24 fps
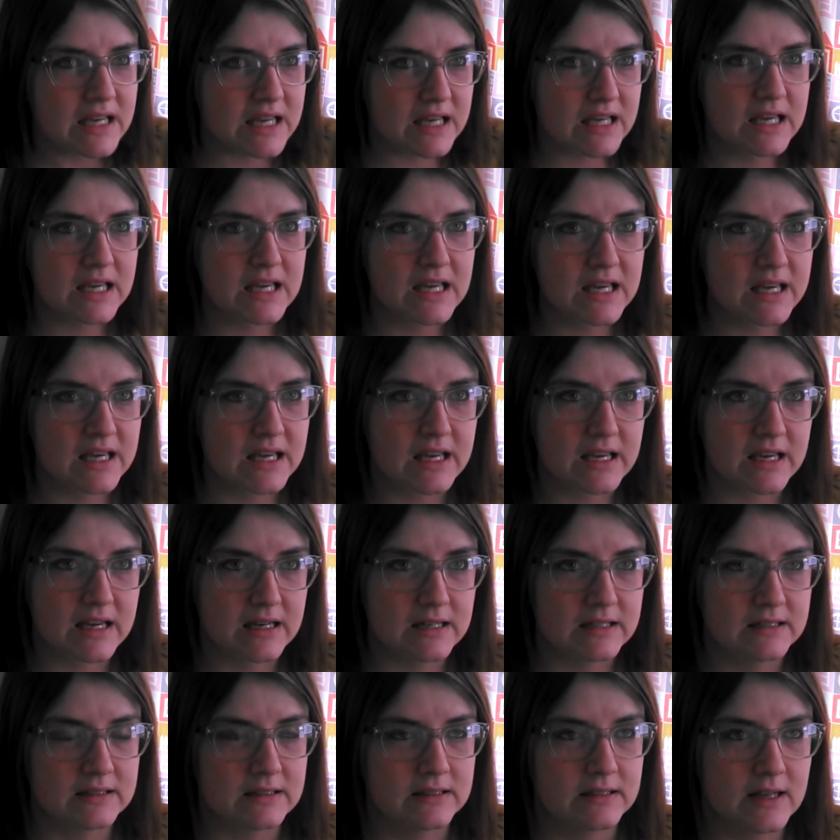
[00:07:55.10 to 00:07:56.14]
He
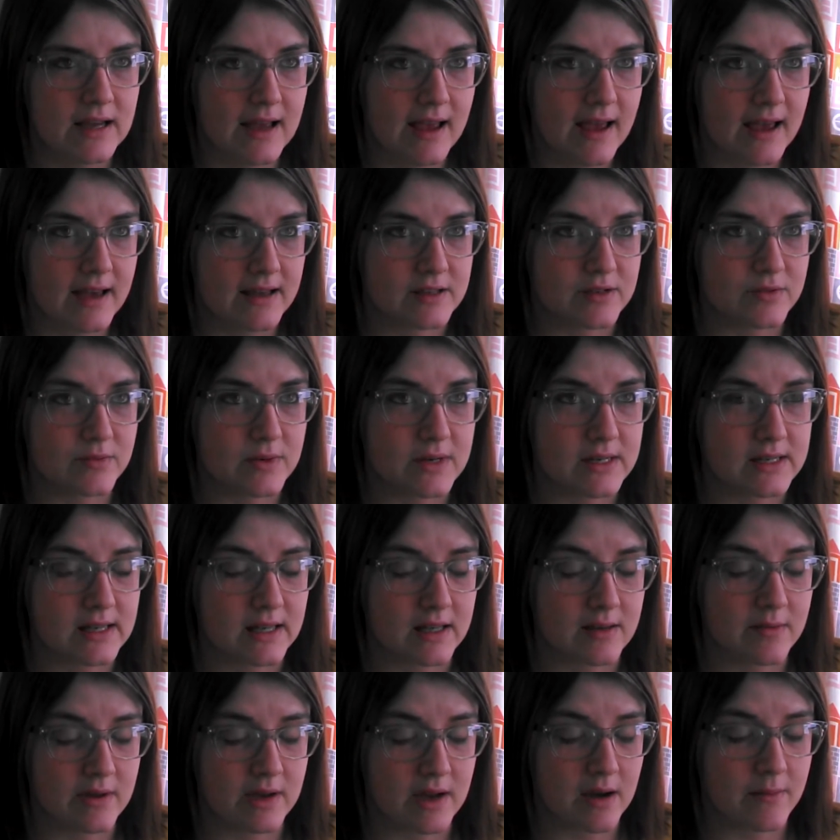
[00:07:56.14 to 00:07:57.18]
has
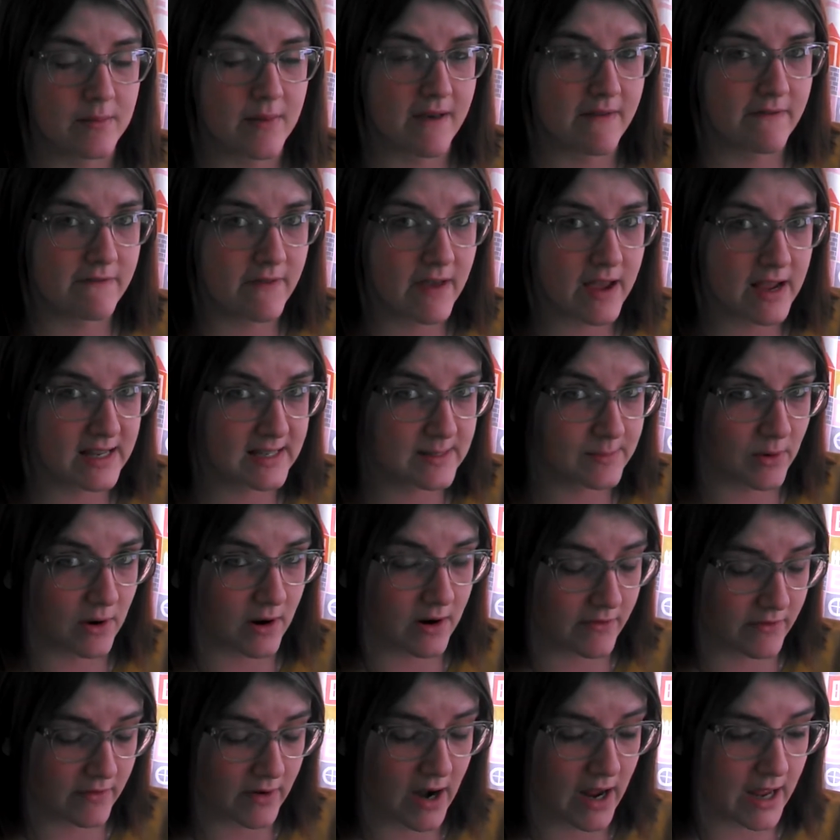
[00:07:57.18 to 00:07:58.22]
recently become my Facebook
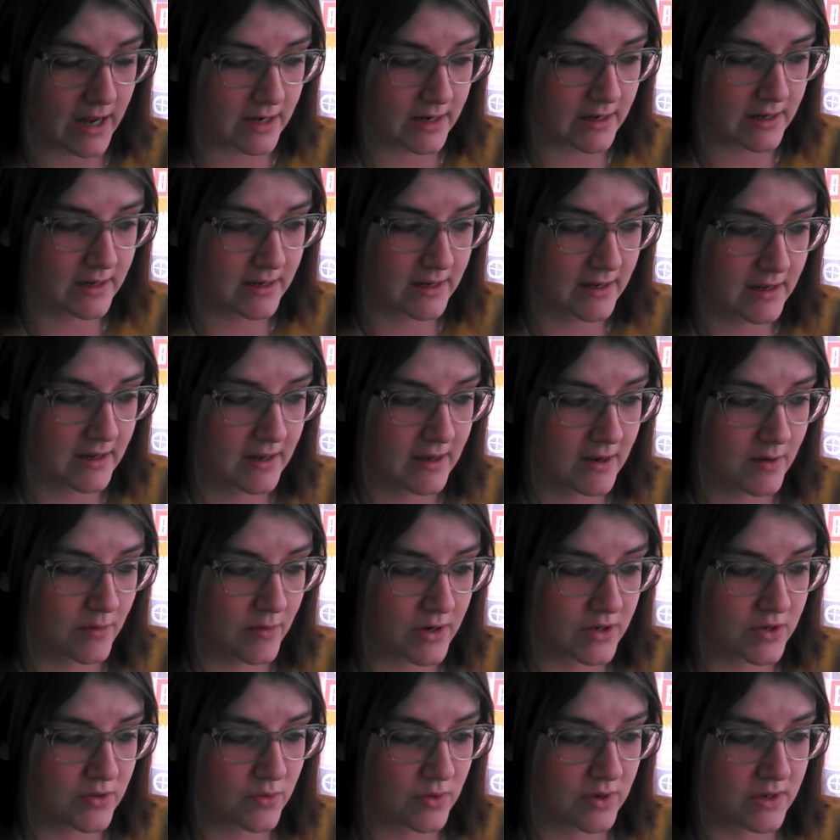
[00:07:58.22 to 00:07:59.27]
friend,
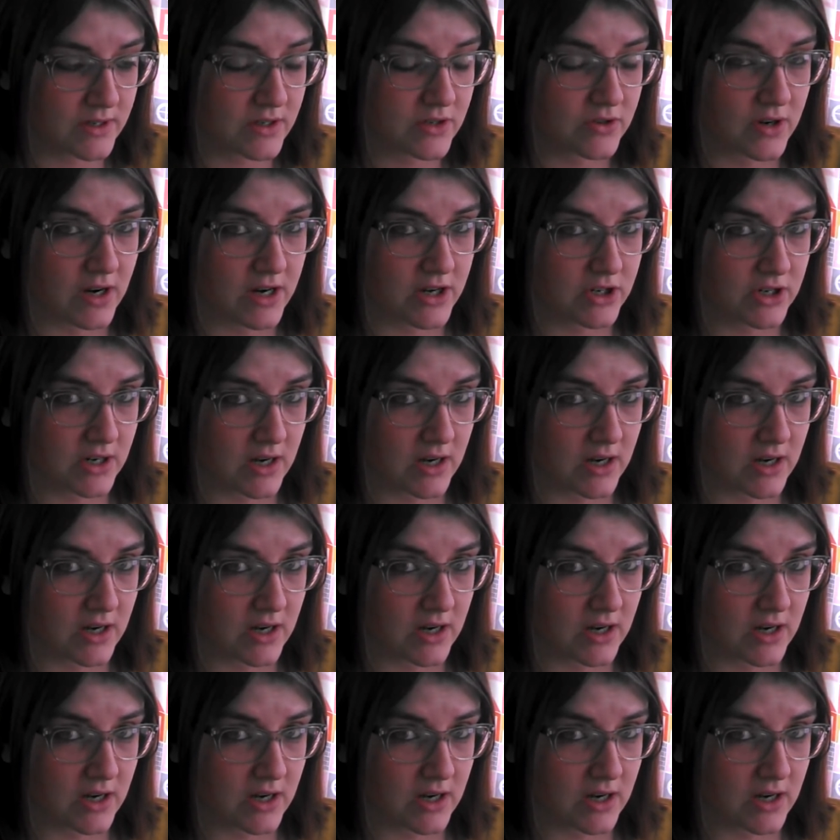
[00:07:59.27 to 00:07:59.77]
which was strange